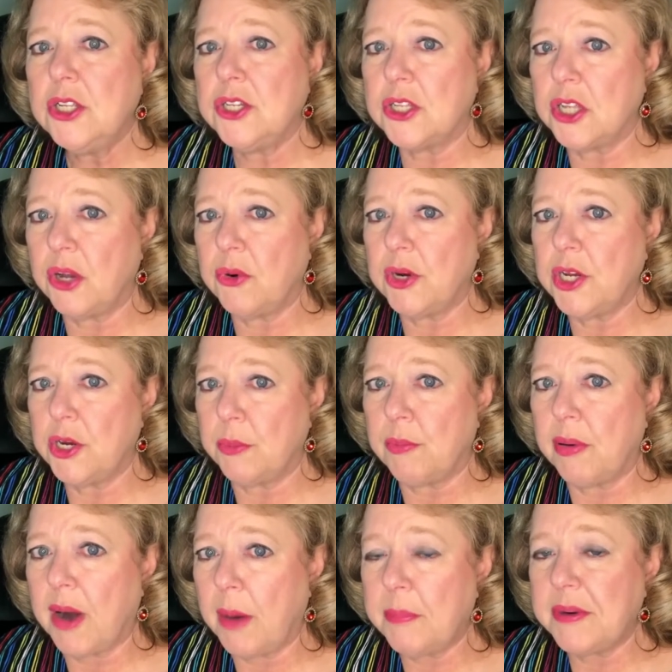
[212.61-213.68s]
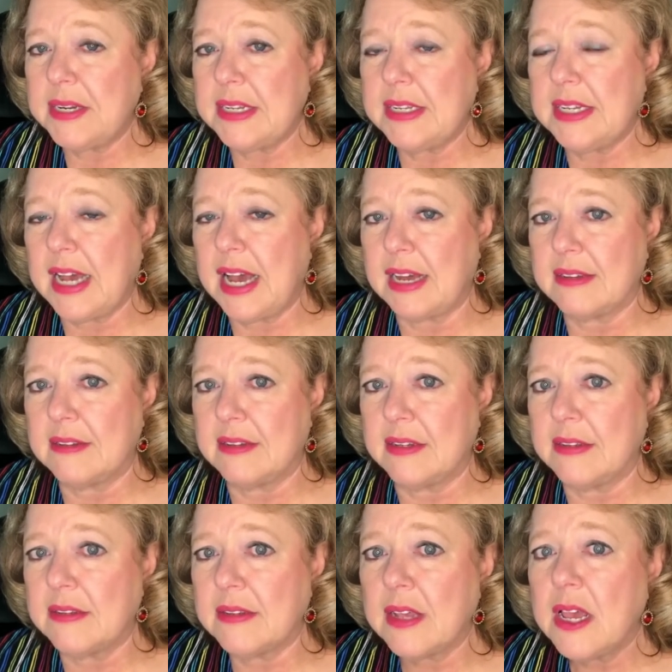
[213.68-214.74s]
to lower your property
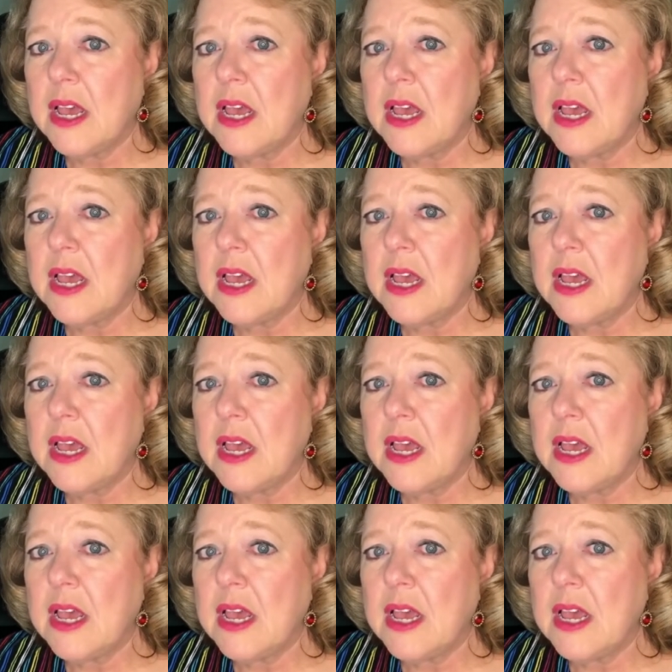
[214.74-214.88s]
taxes,